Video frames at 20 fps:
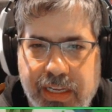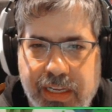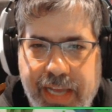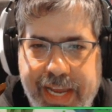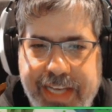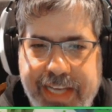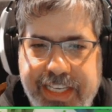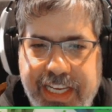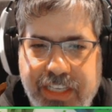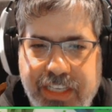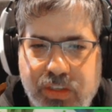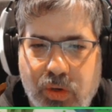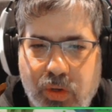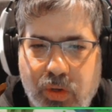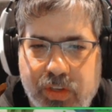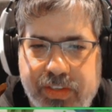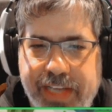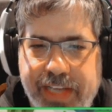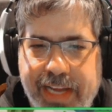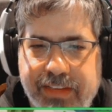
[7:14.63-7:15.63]
18
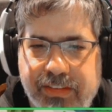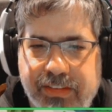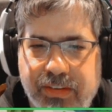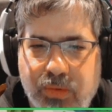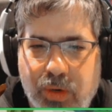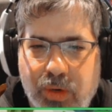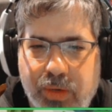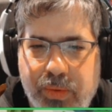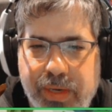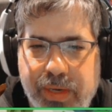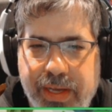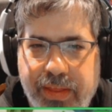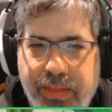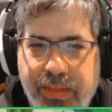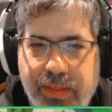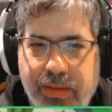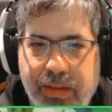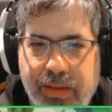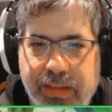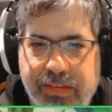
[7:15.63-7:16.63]
total stats to work with,